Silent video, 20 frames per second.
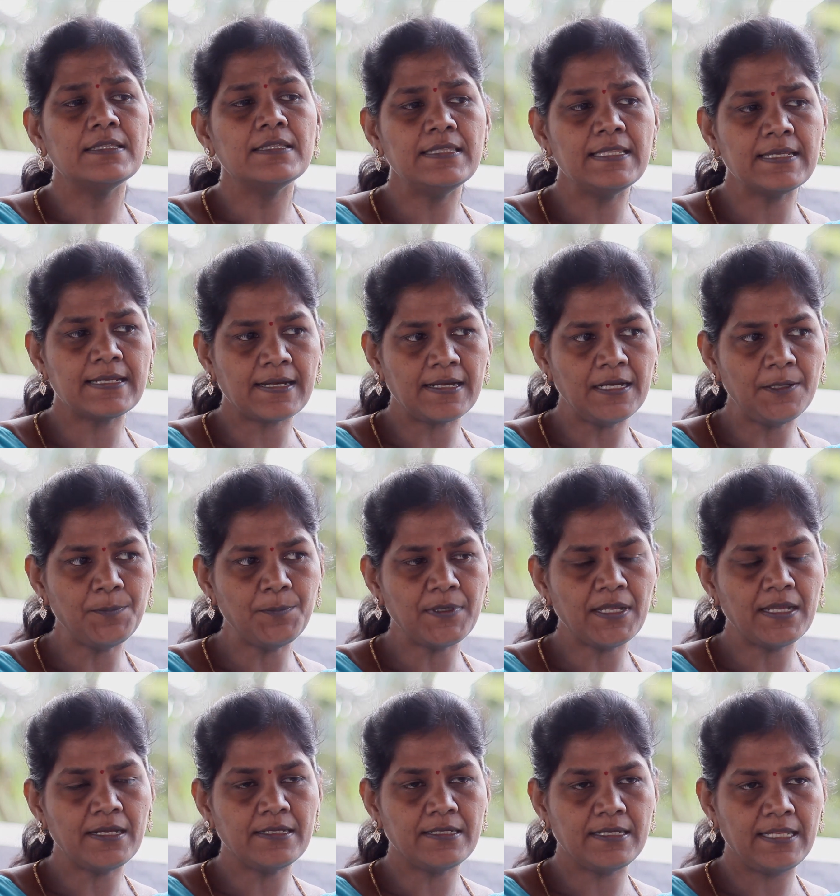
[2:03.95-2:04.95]
the club
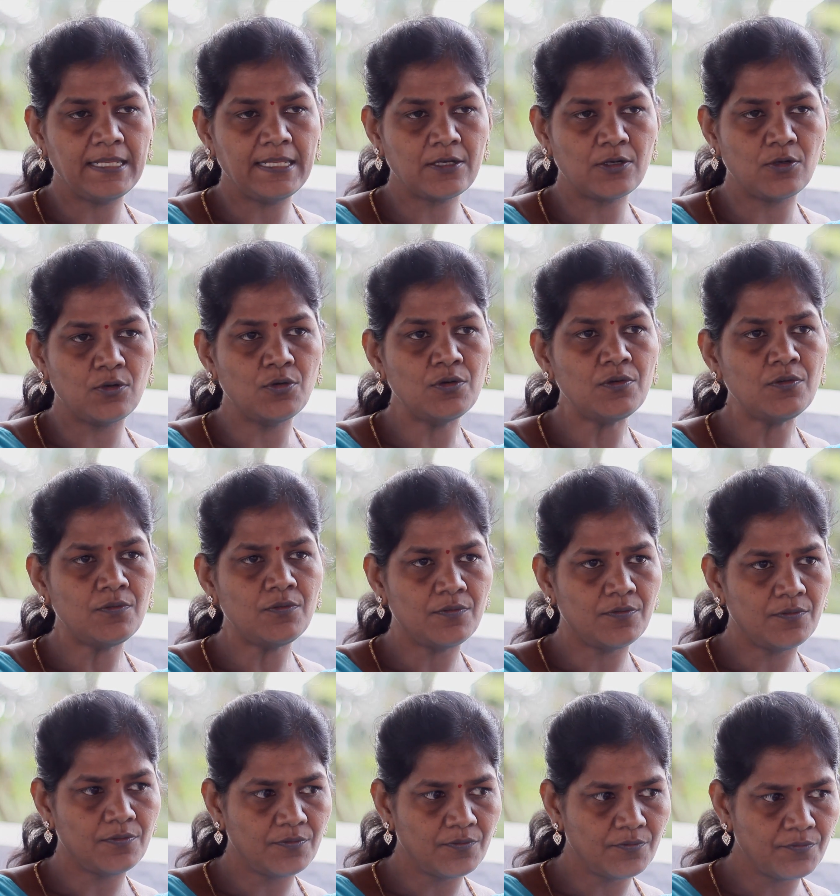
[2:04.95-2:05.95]
can take loan
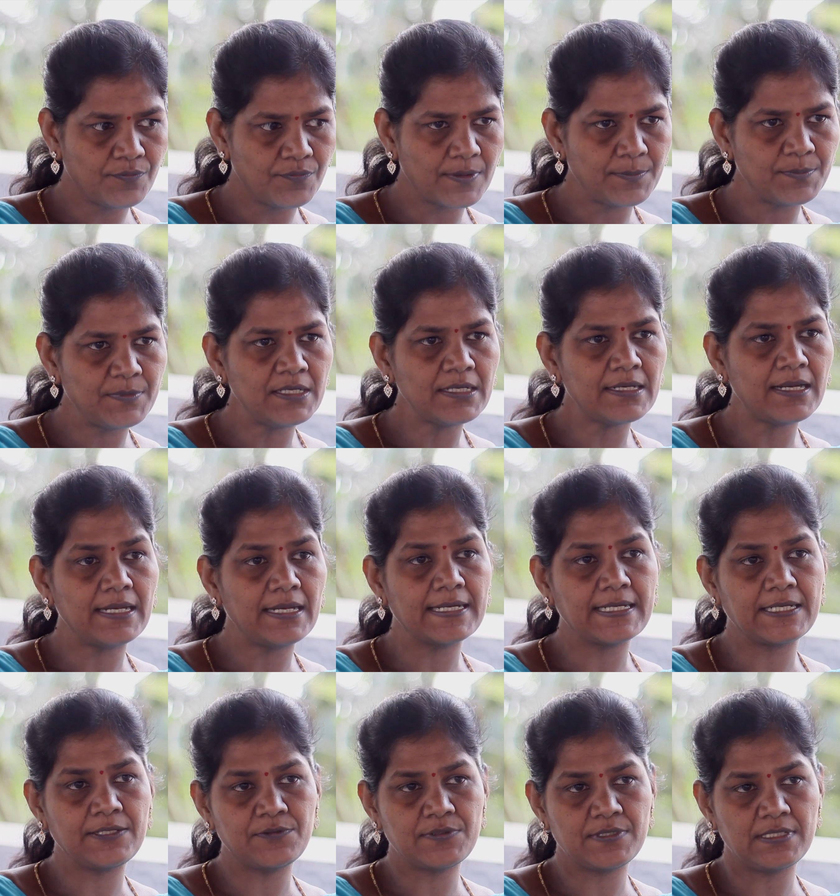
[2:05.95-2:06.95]
from the
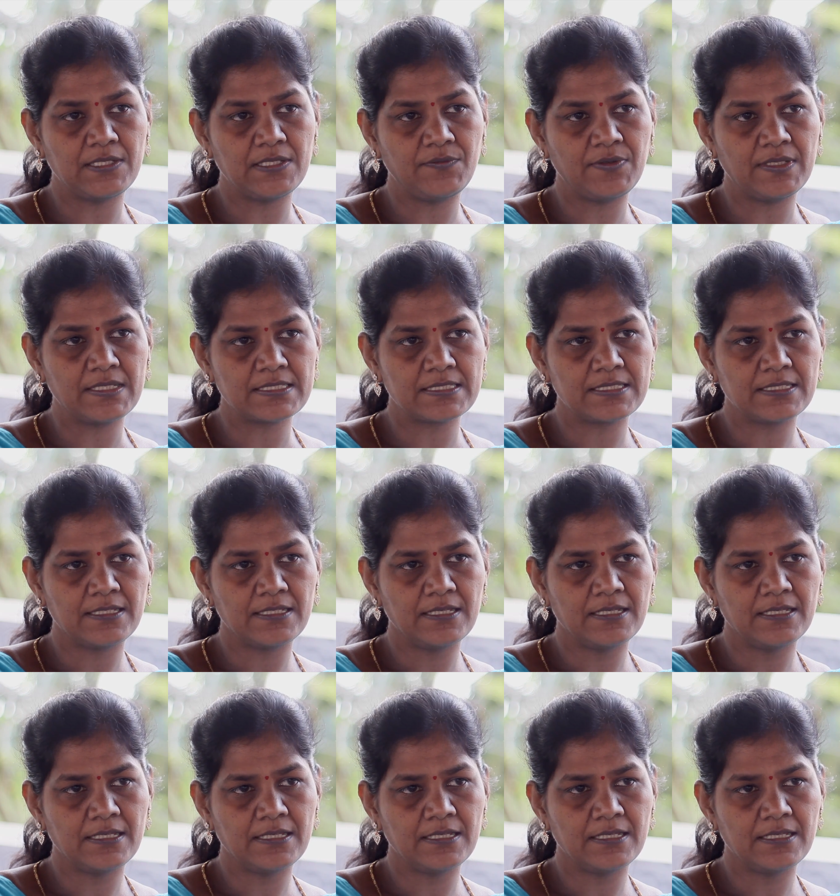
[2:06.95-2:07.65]
collective savings.